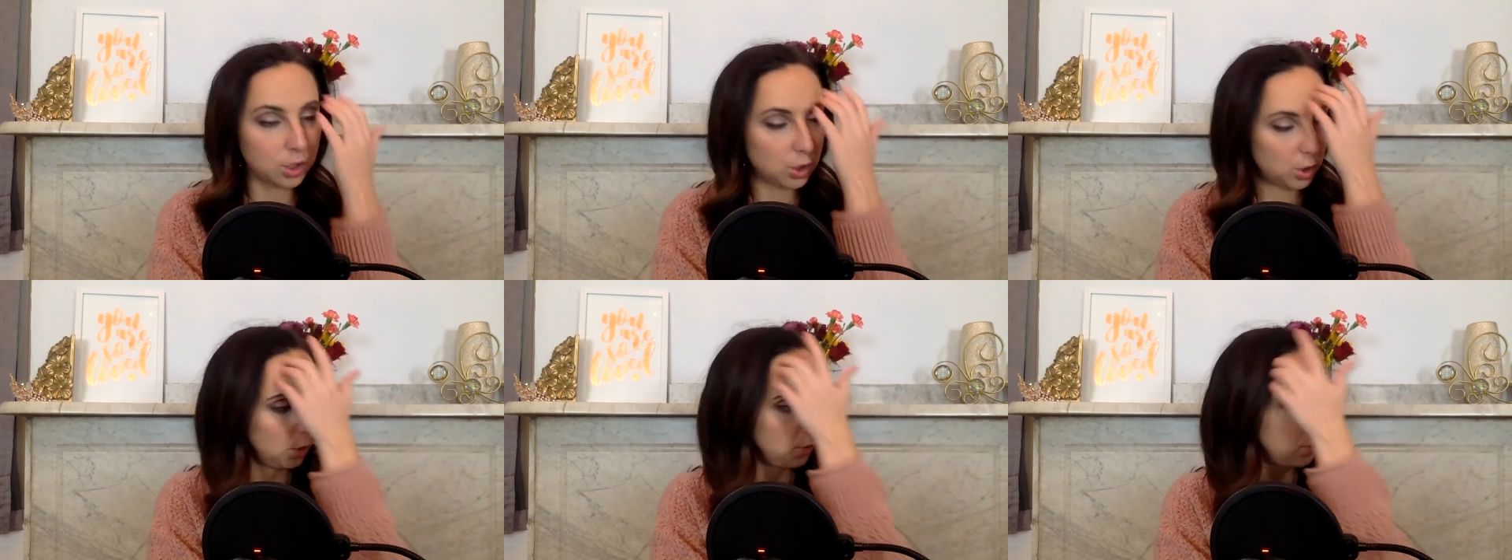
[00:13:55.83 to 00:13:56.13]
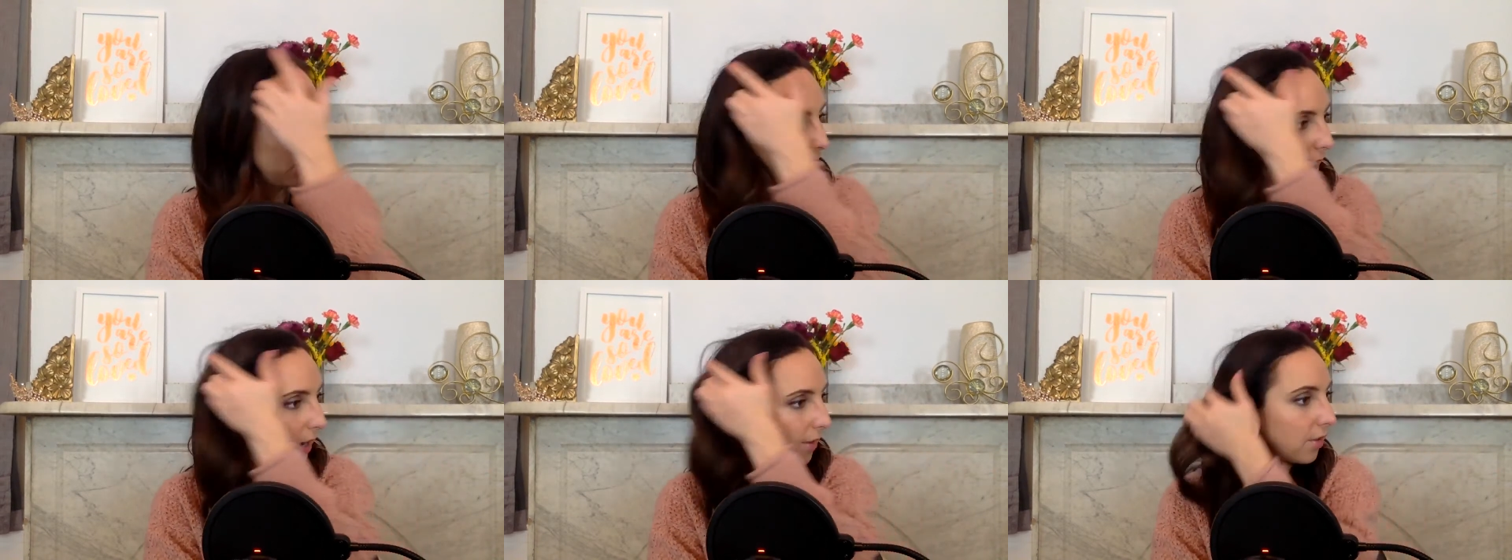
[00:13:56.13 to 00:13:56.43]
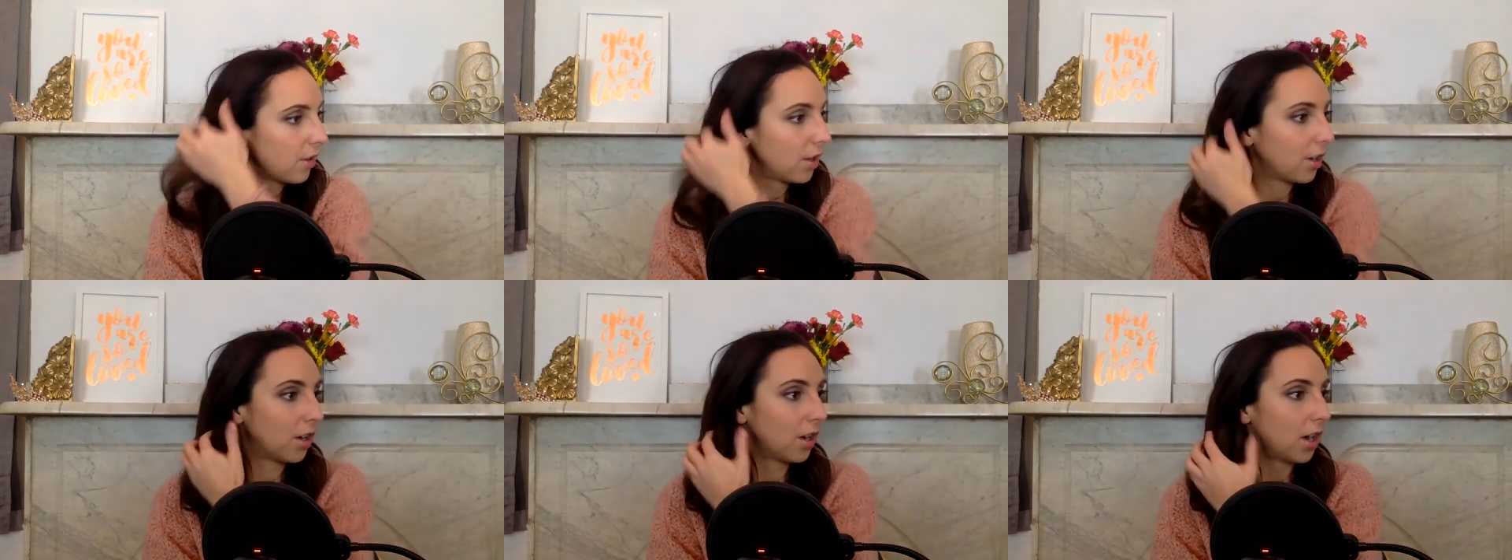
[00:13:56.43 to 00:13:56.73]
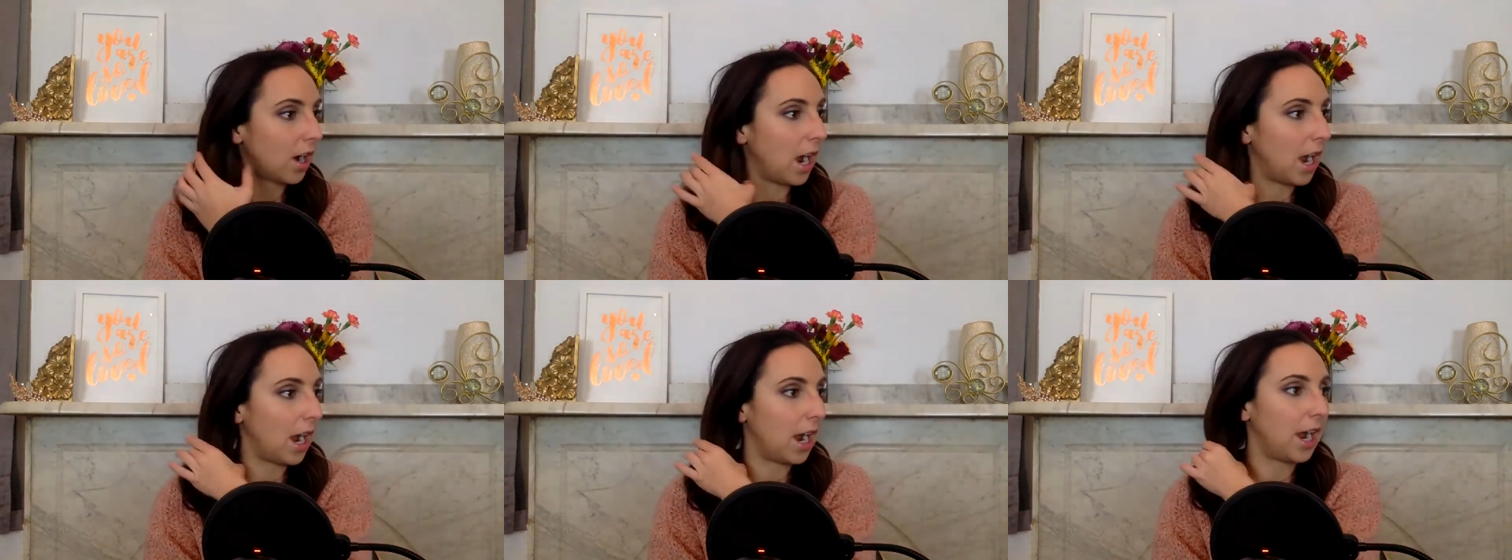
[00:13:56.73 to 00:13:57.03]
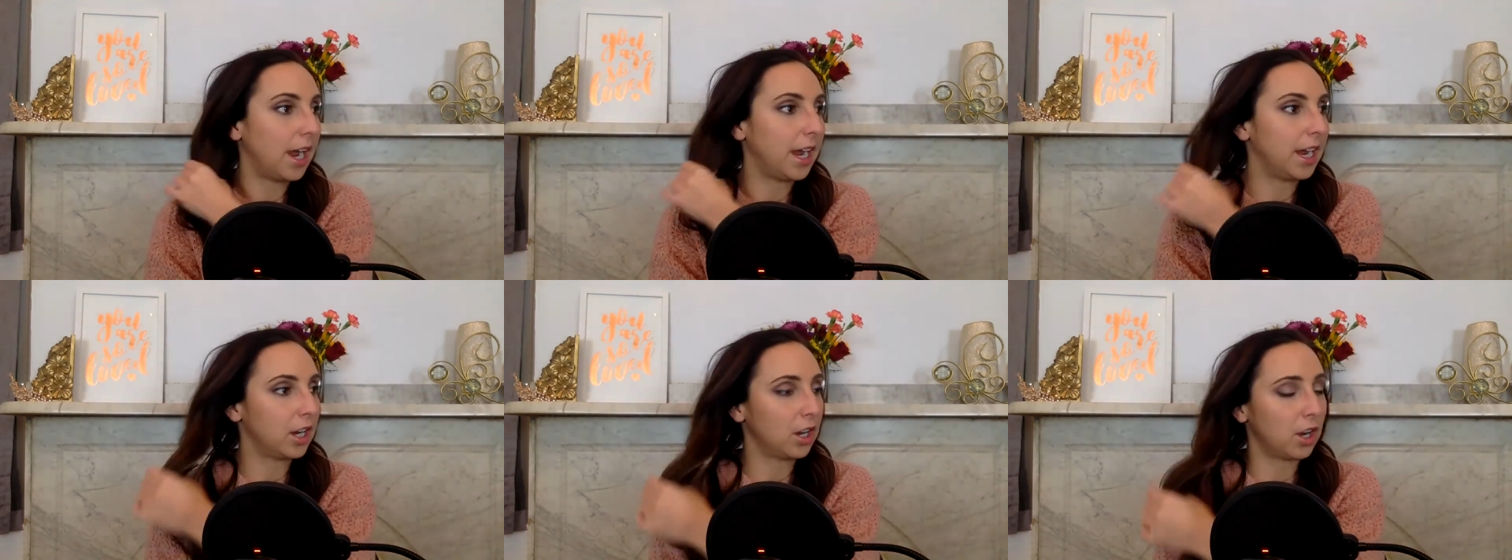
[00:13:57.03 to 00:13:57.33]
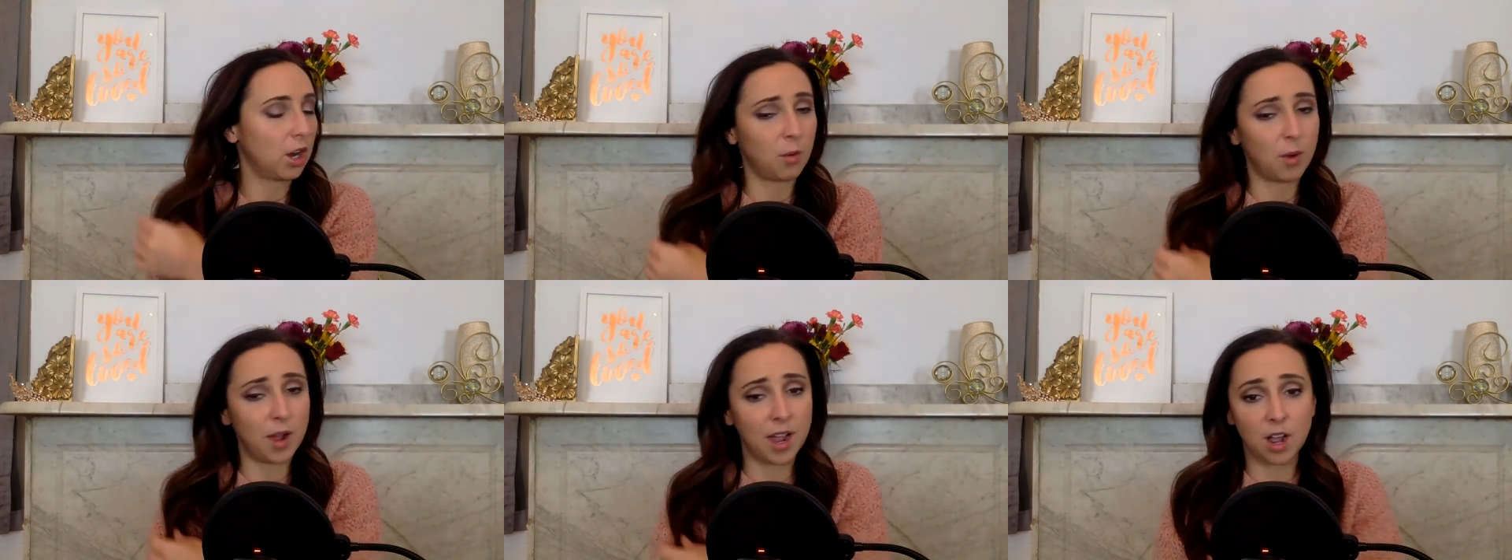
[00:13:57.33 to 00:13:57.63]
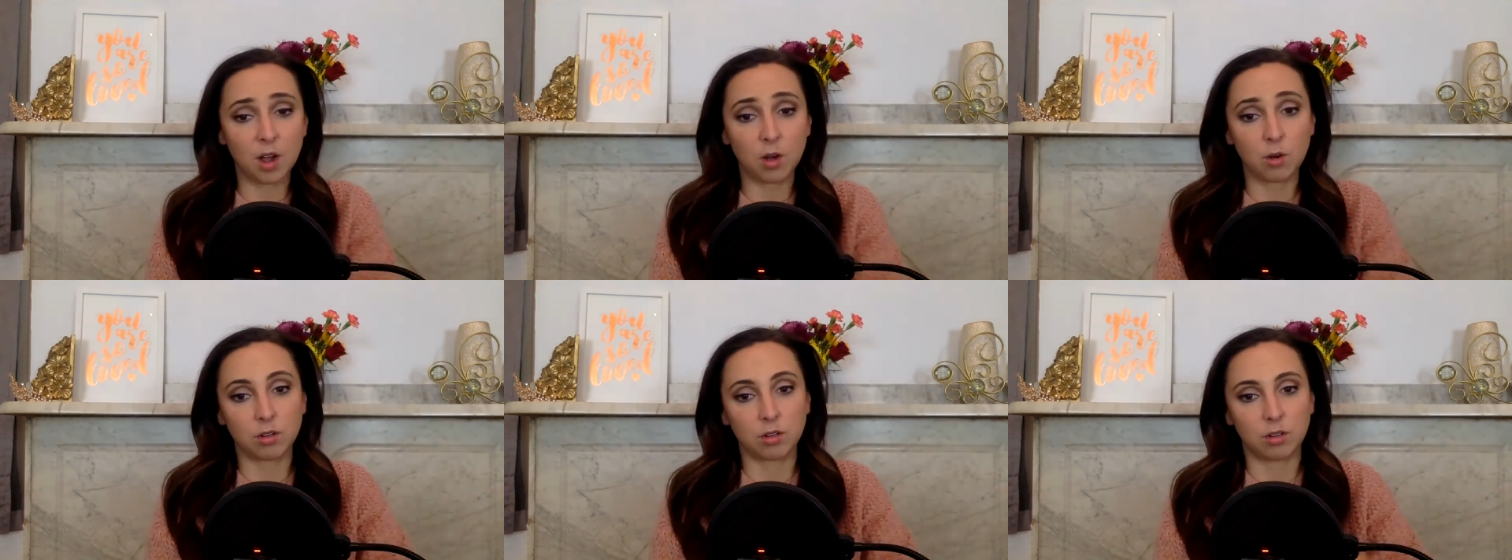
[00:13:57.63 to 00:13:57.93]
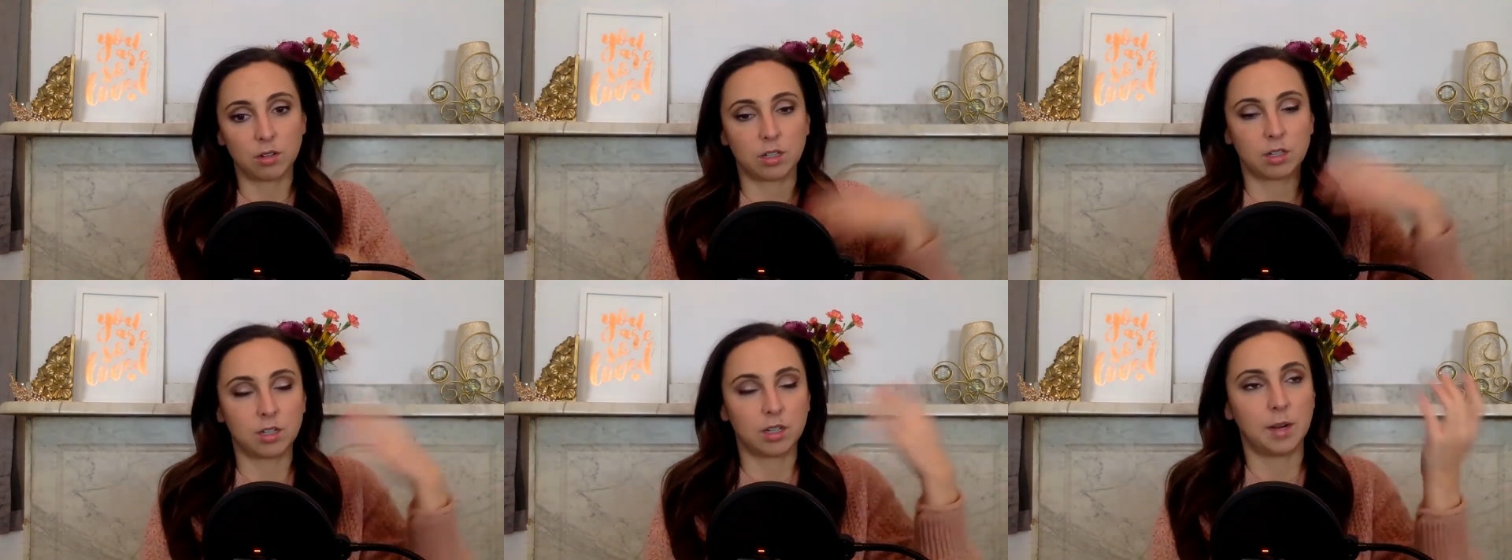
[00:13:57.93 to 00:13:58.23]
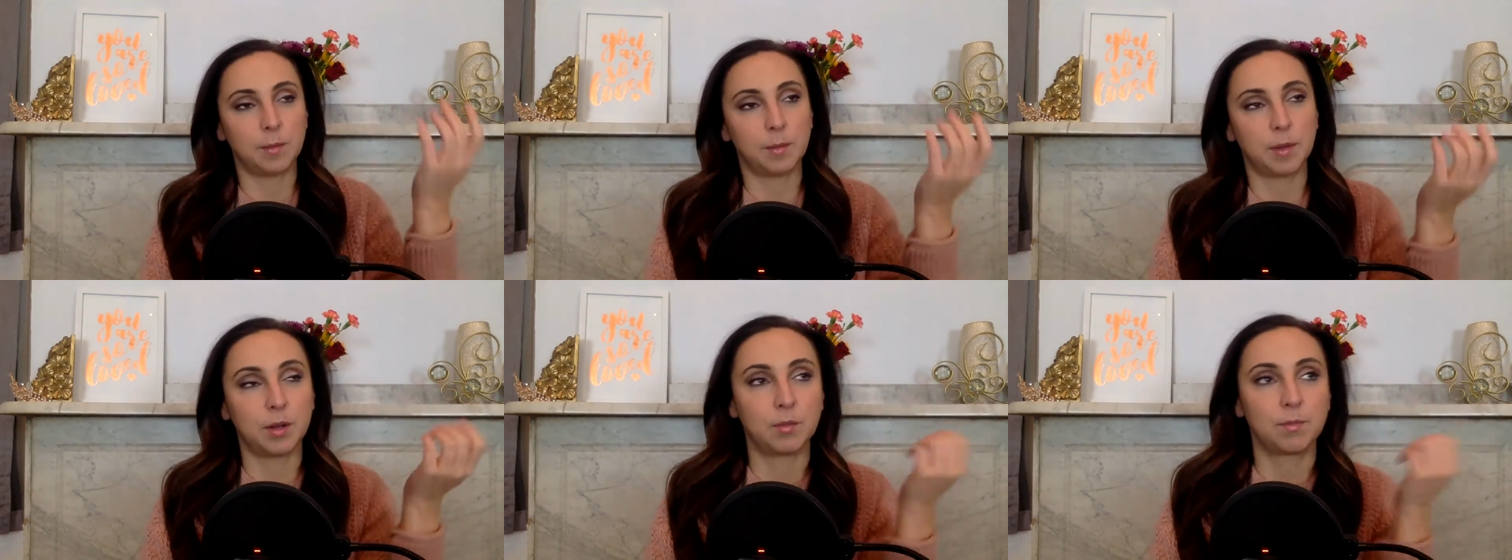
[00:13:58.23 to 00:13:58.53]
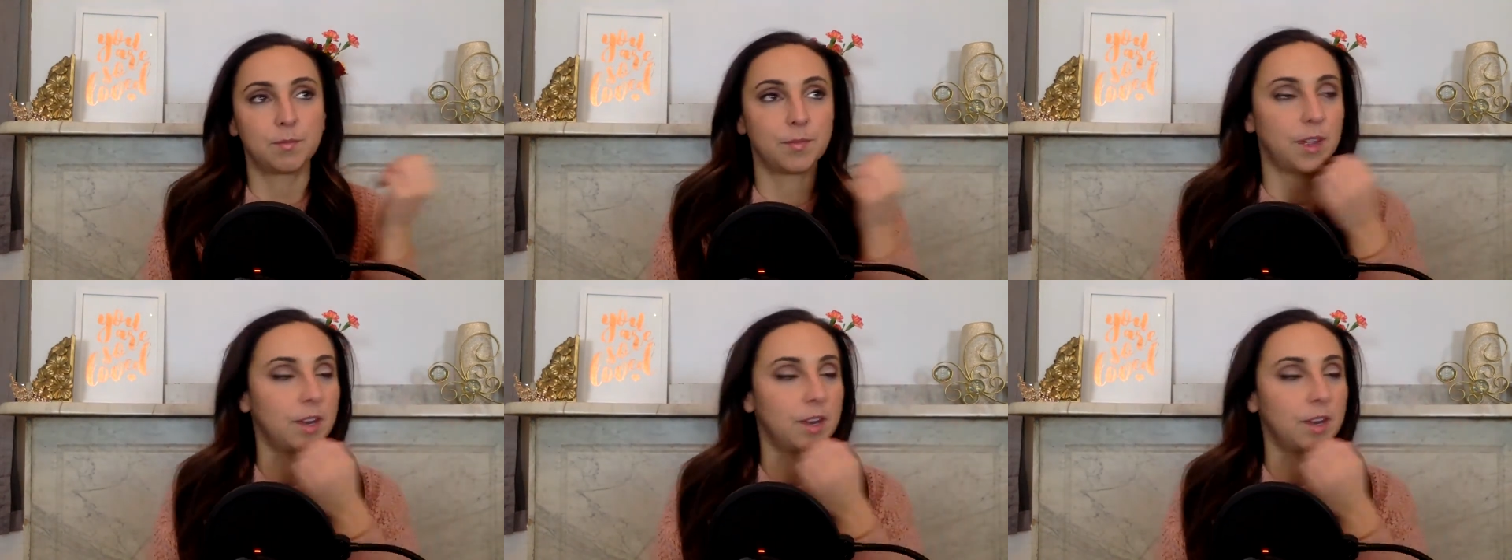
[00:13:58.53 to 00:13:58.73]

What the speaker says: So whenever I go out, or I mean,